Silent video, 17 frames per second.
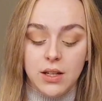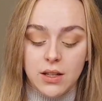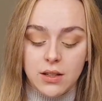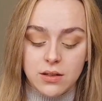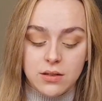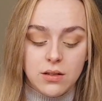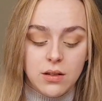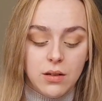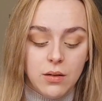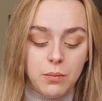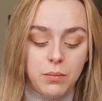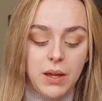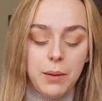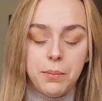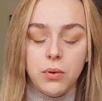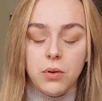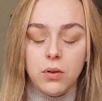is.
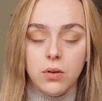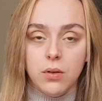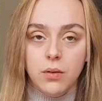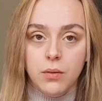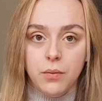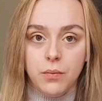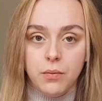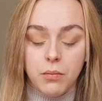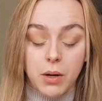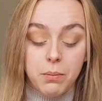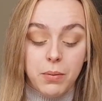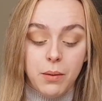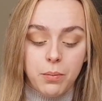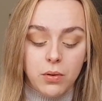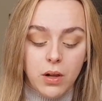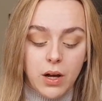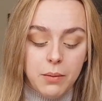By
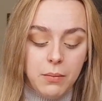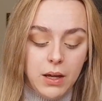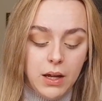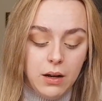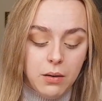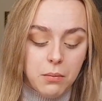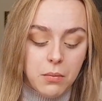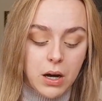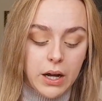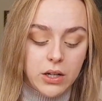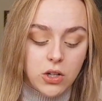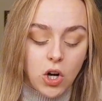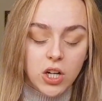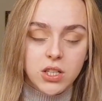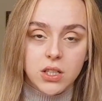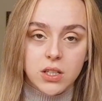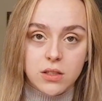people I mean my
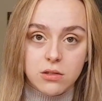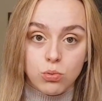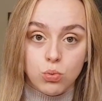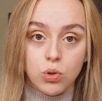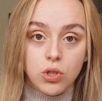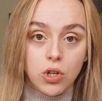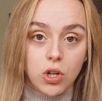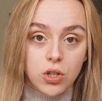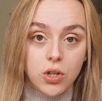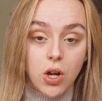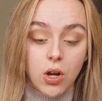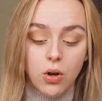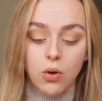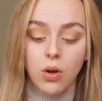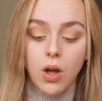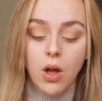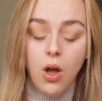doctors, would not
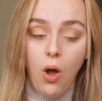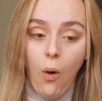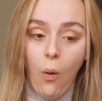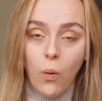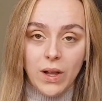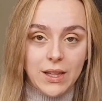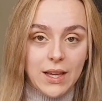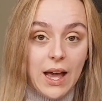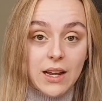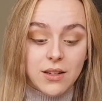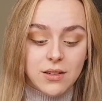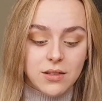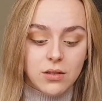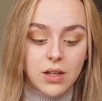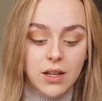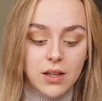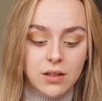know what
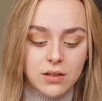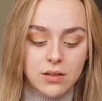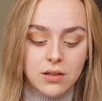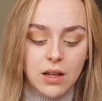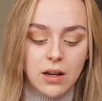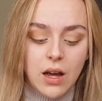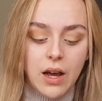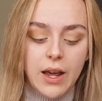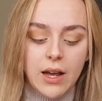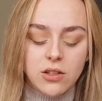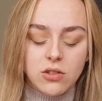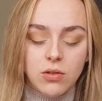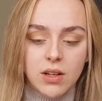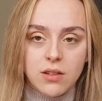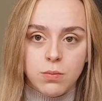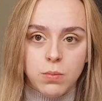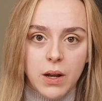CADASIL is, and I had to
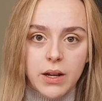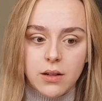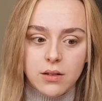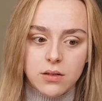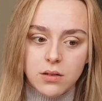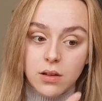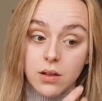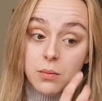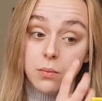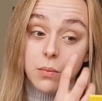explain it to them.